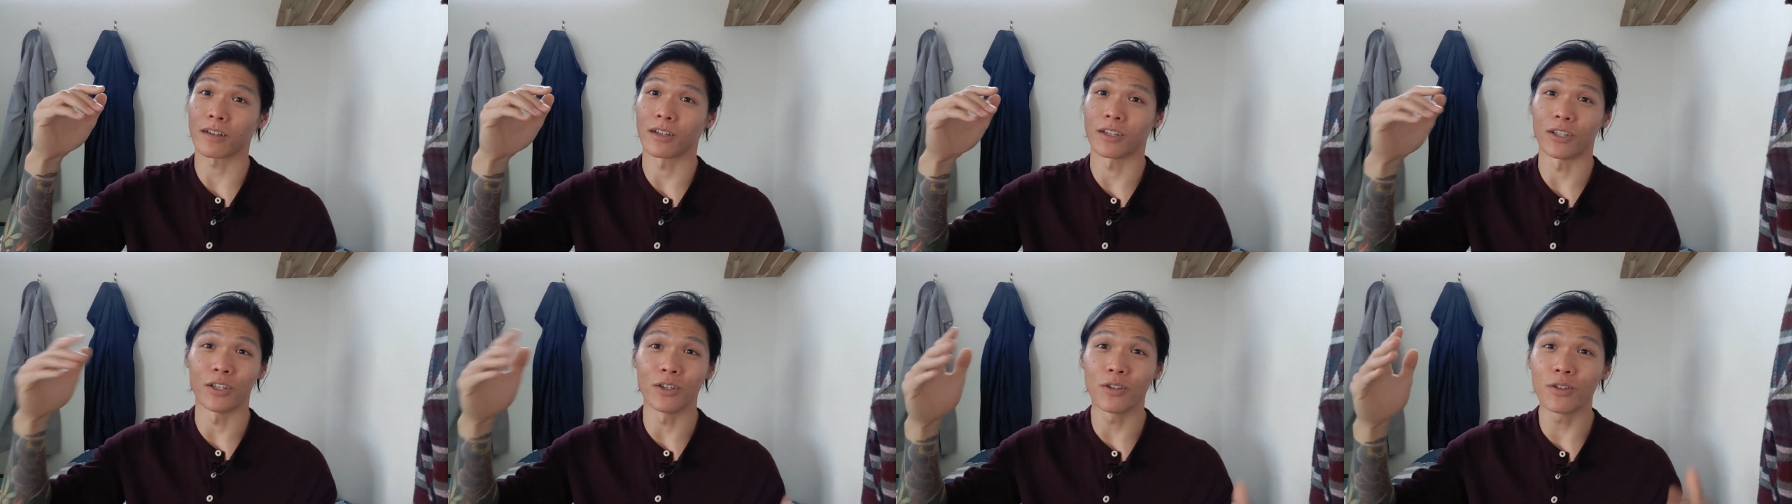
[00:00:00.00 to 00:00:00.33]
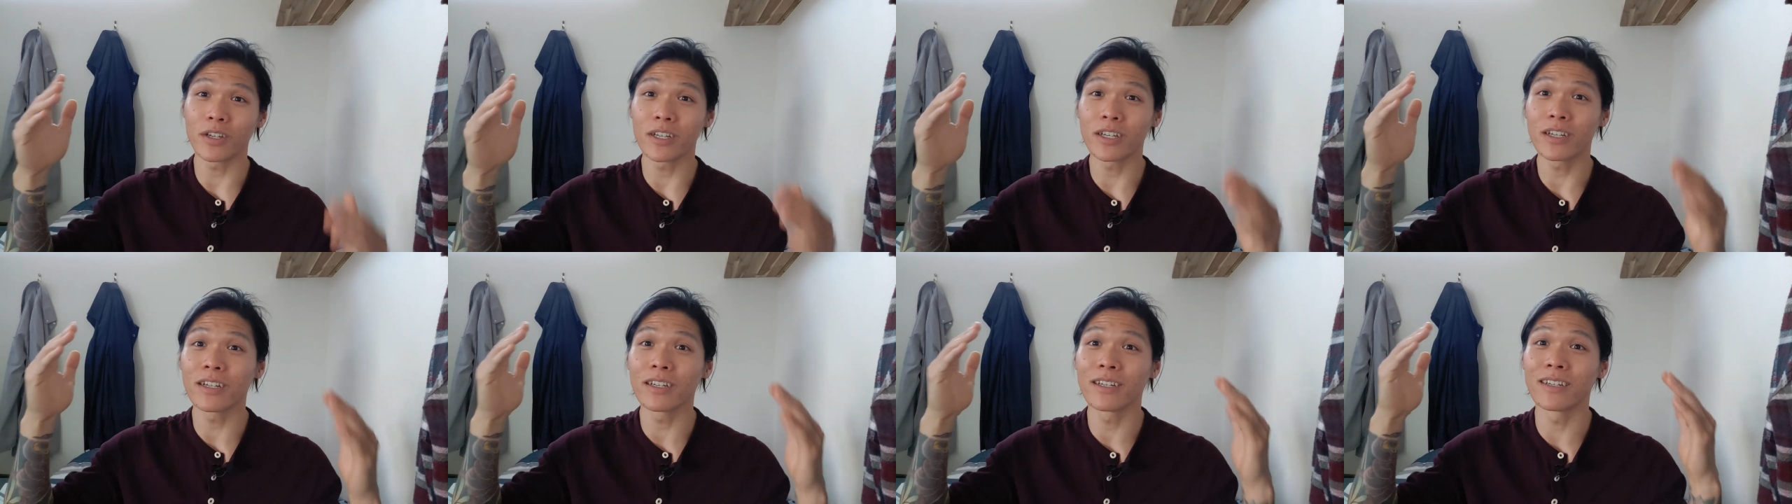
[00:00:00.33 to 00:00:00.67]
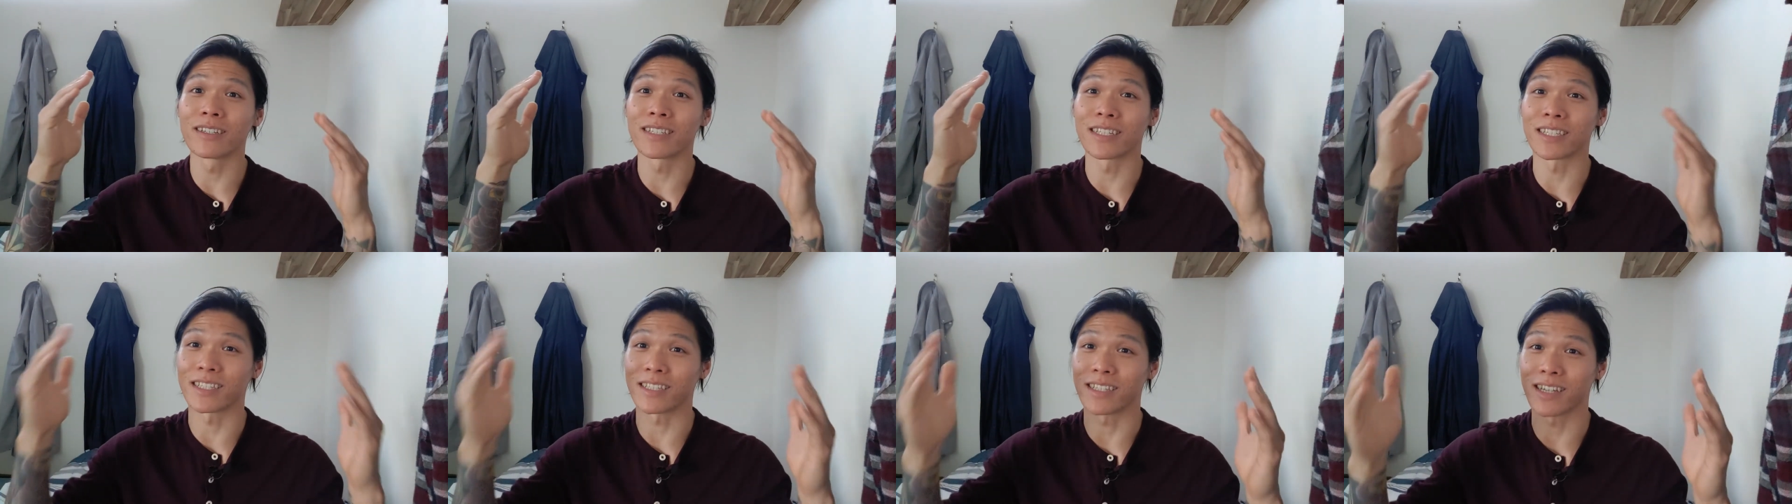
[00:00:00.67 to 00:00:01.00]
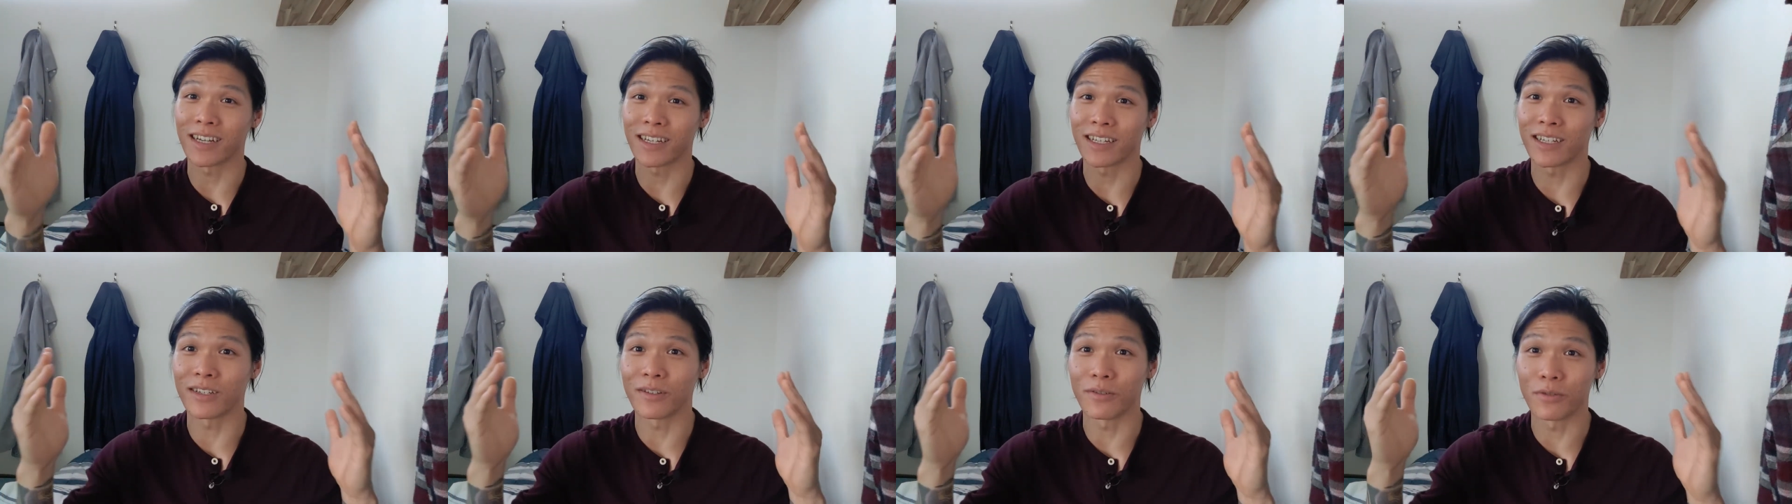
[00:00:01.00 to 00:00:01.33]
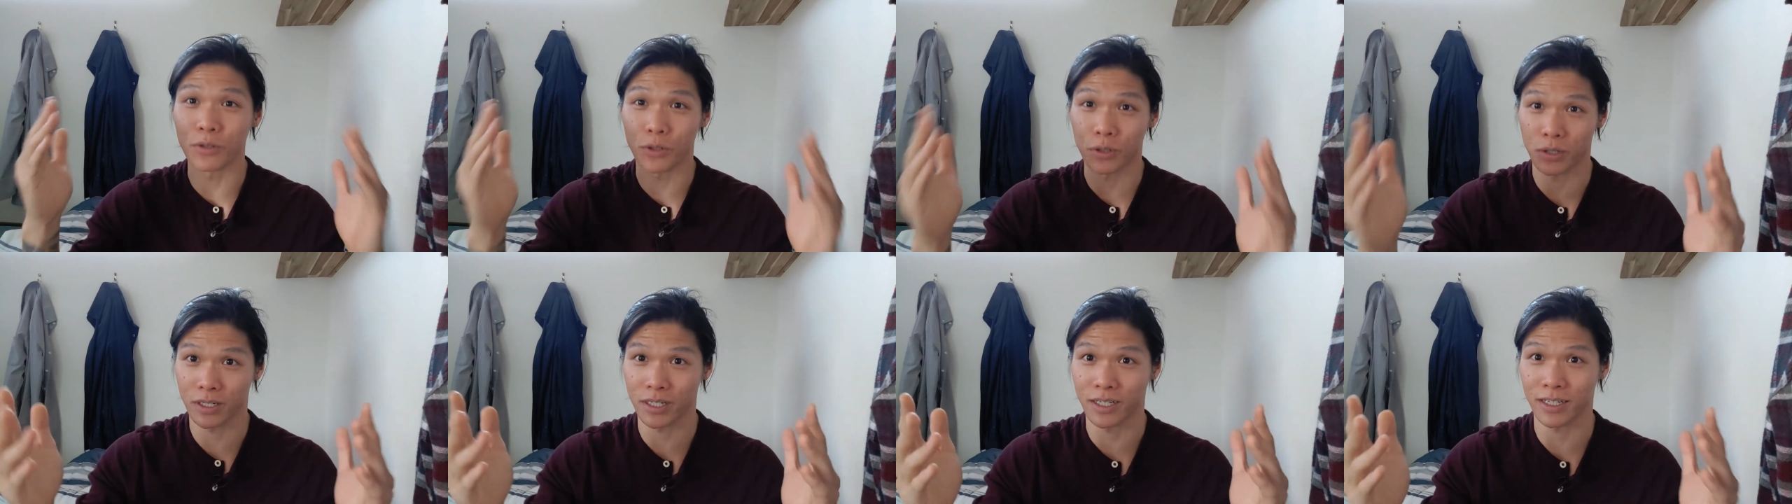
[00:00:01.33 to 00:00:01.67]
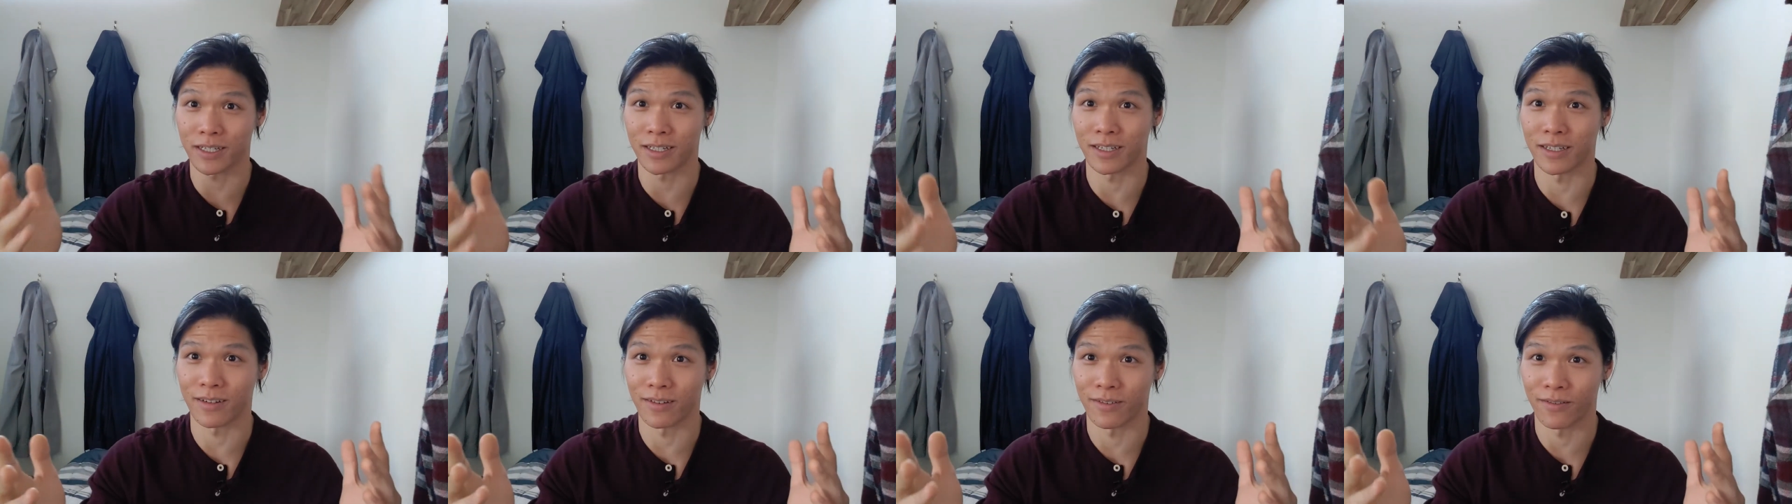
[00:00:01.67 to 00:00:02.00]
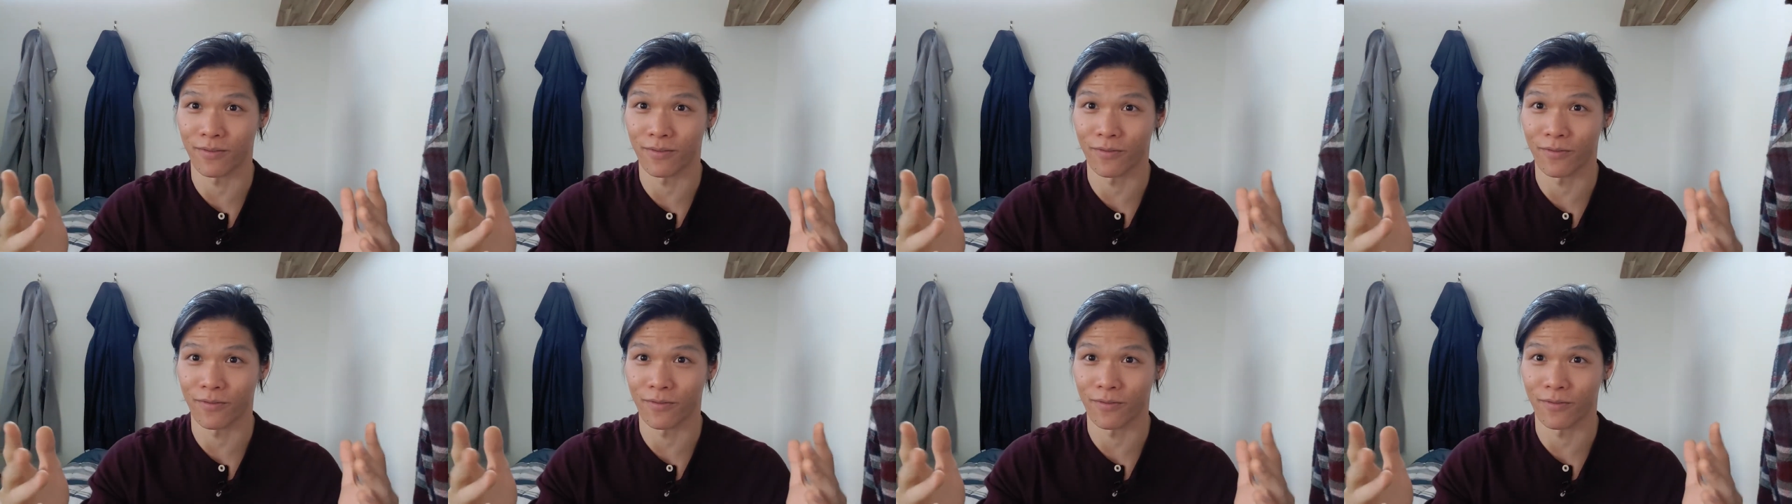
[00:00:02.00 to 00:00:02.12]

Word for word: You could study nutrition